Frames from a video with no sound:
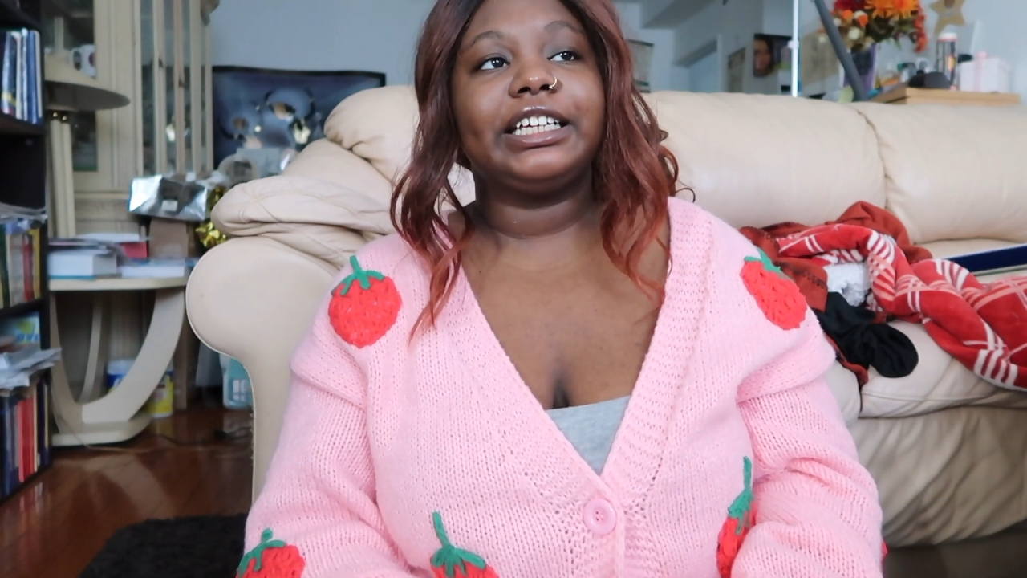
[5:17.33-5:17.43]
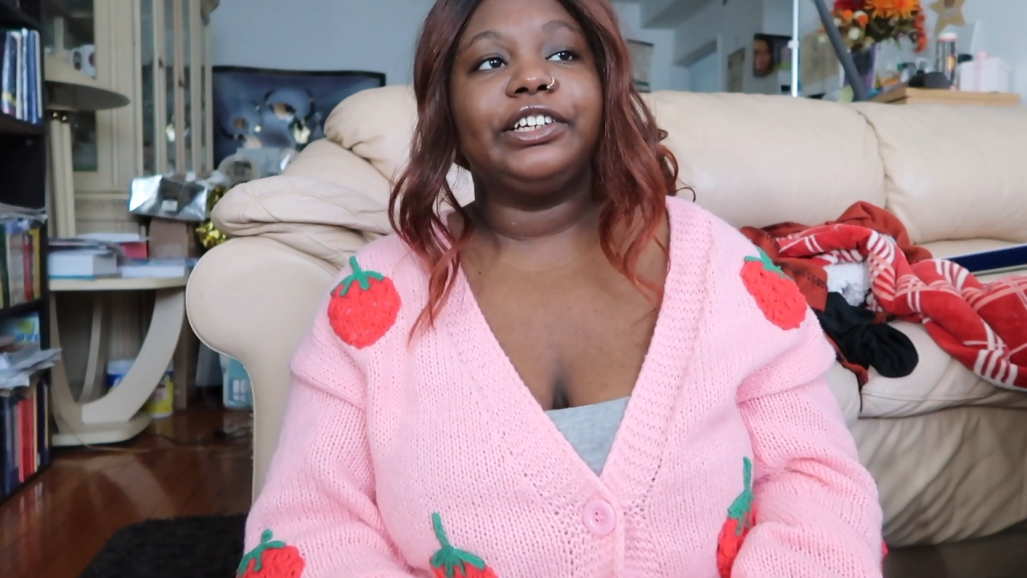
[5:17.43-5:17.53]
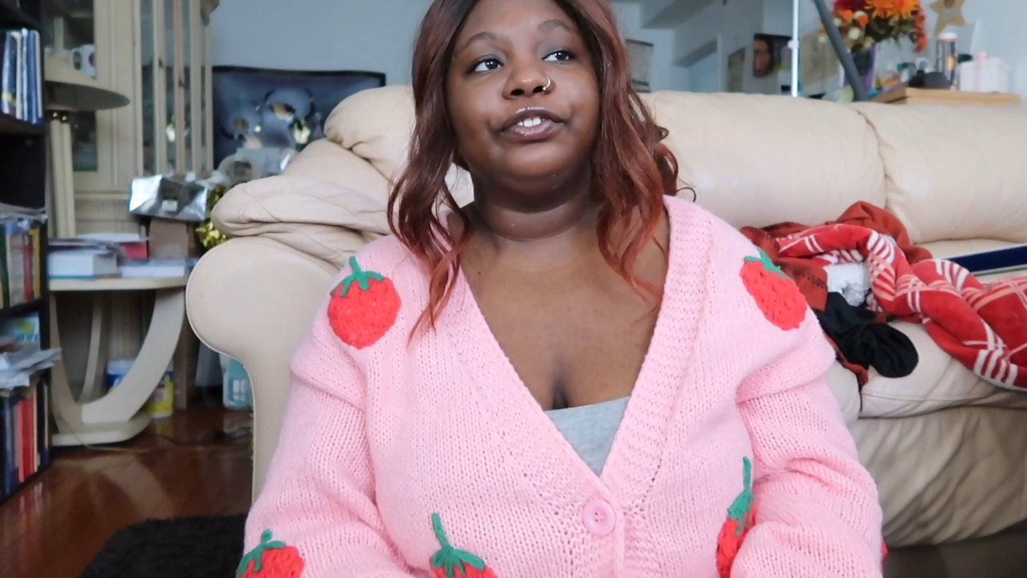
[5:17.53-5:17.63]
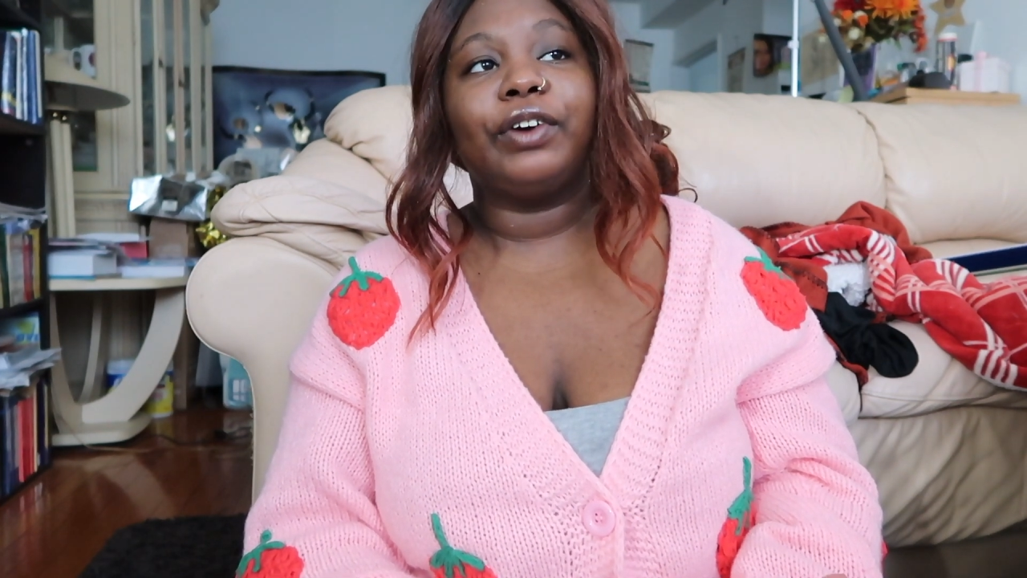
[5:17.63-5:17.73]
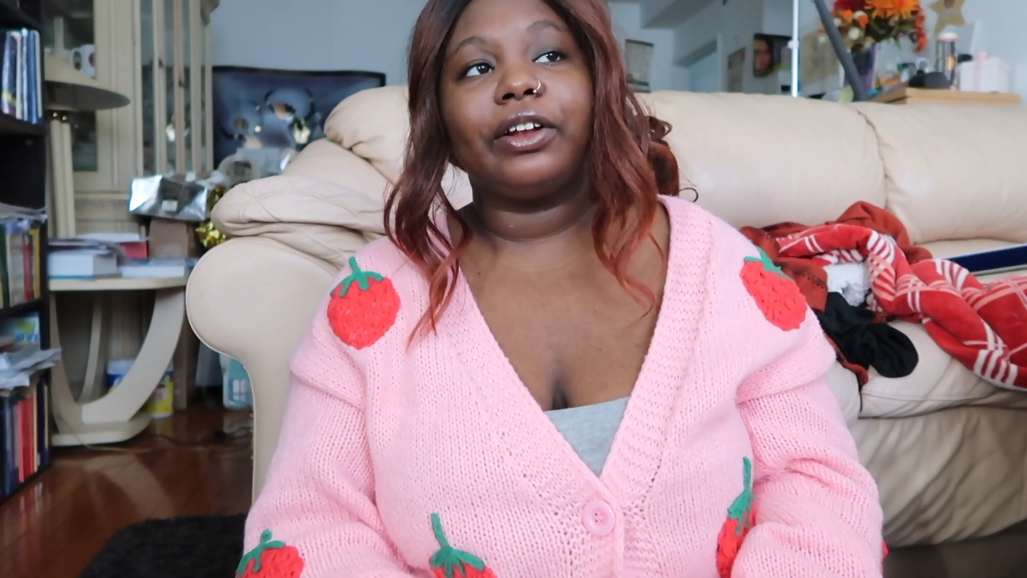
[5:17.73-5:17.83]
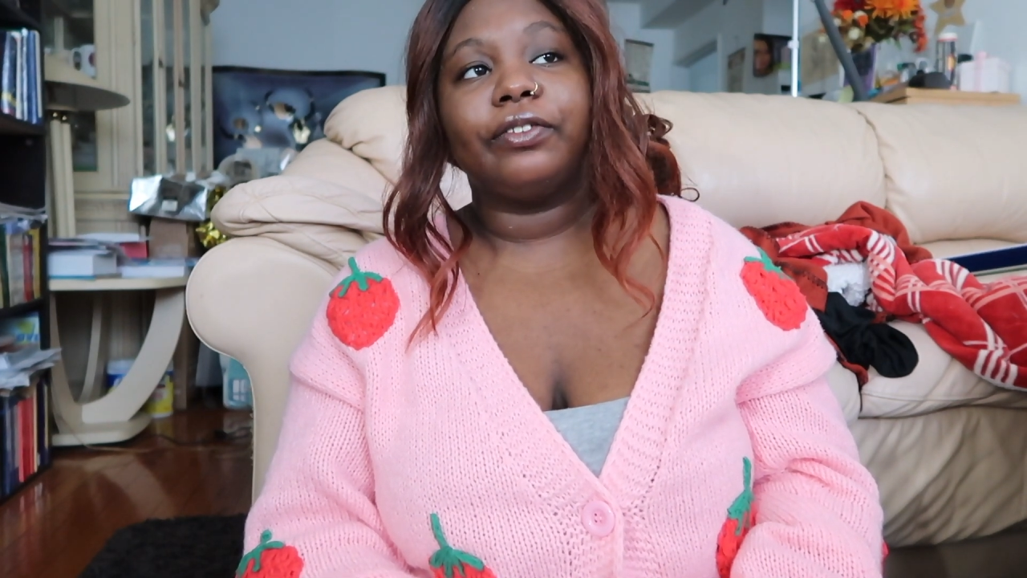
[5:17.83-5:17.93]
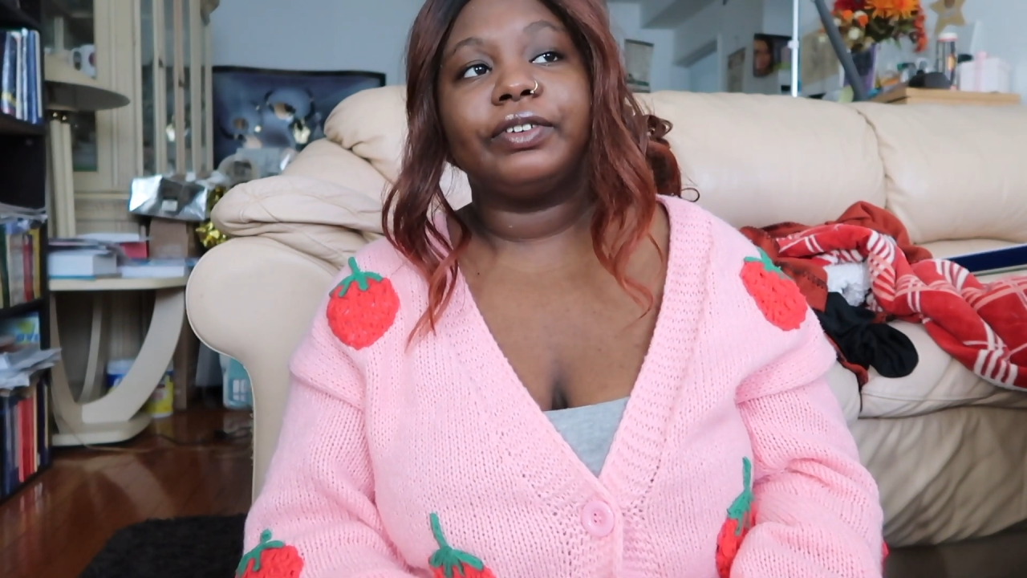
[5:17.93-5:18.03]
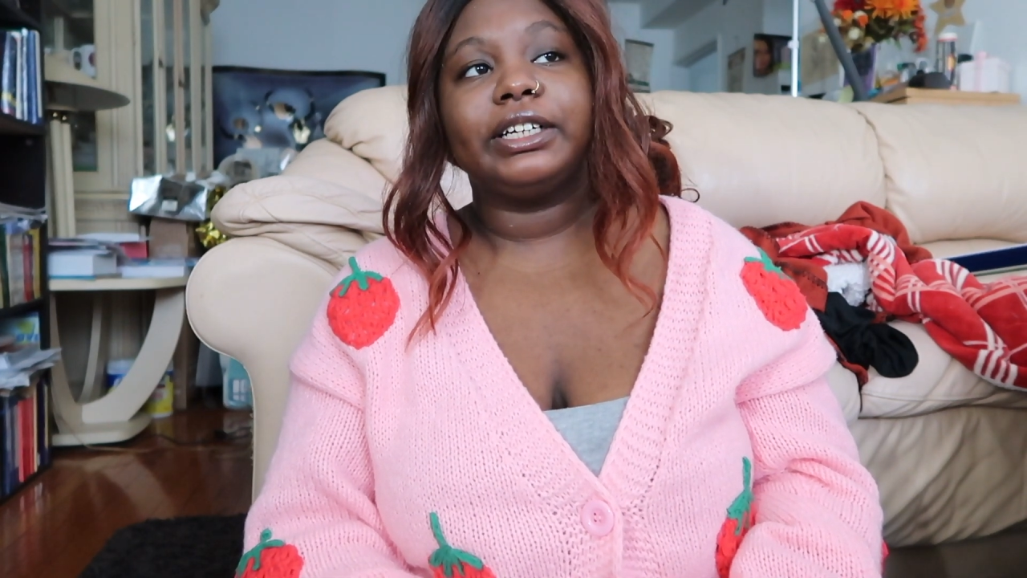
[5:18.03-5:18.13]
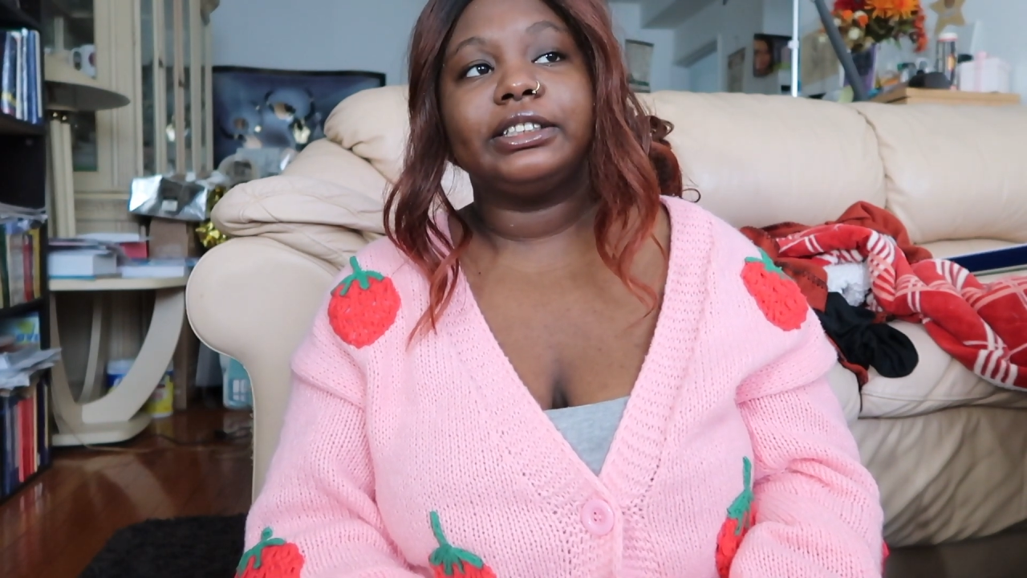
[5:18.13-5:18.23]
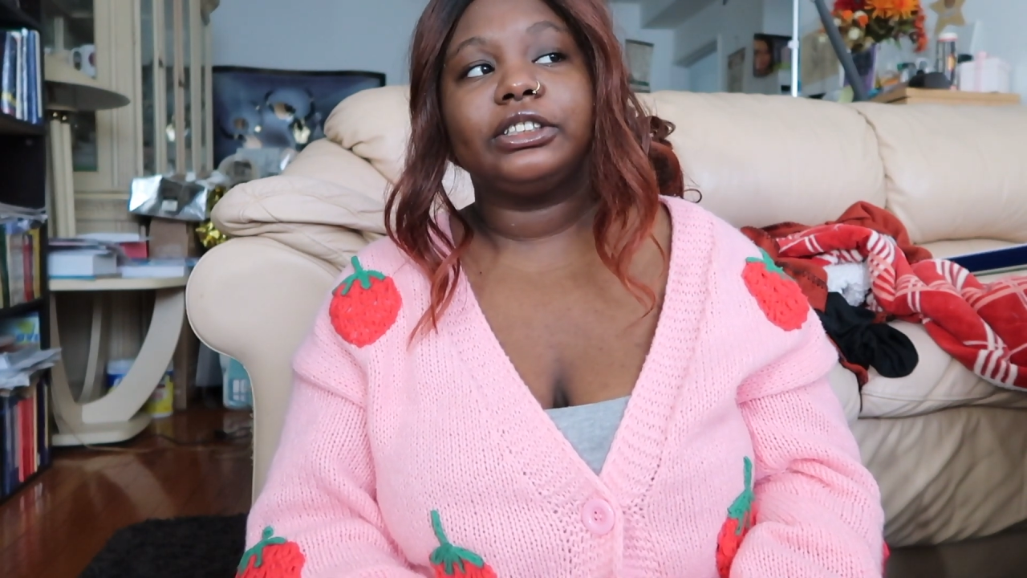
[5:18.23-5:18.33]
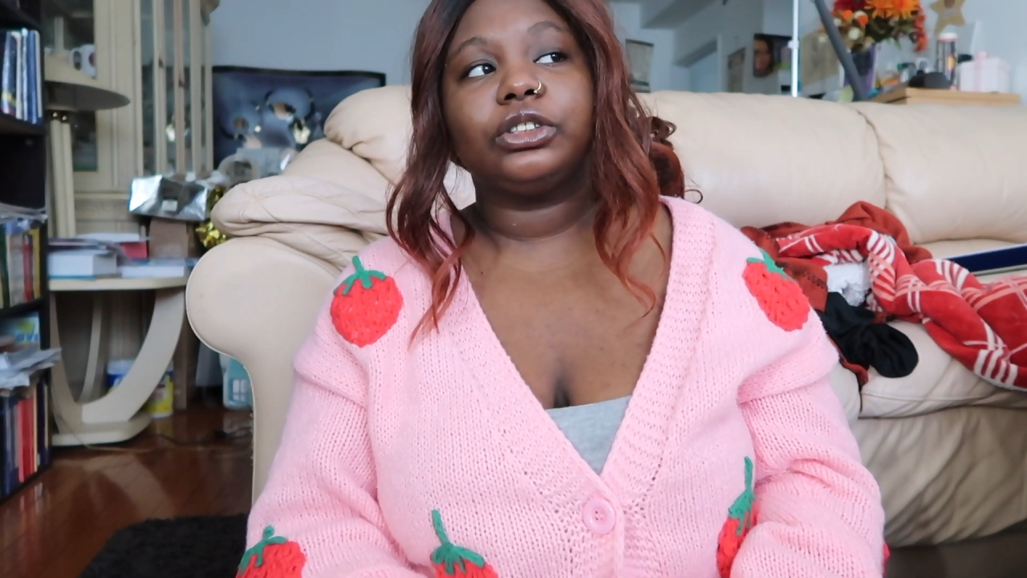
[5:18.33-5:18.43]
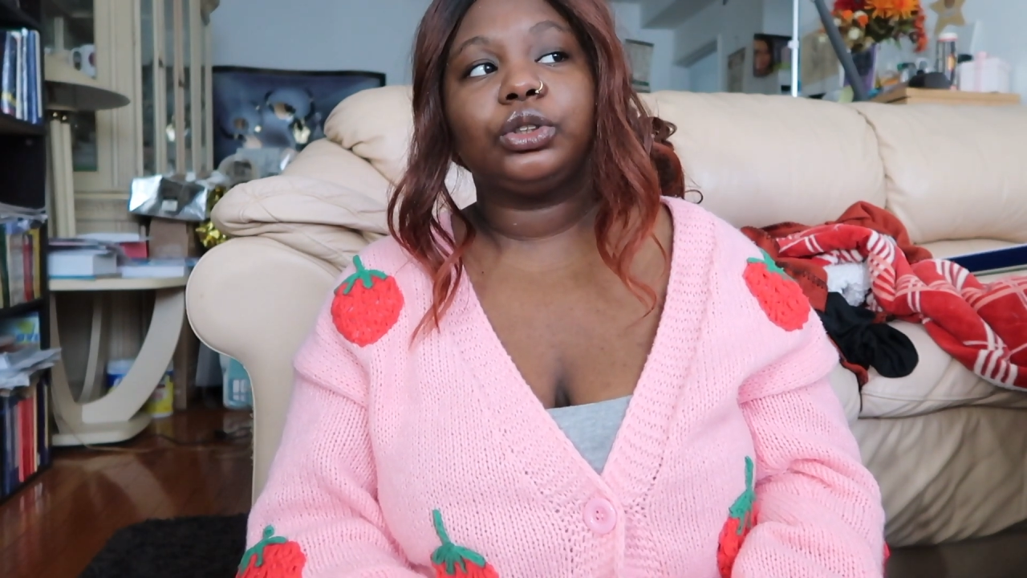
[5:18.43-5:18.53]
irrelevant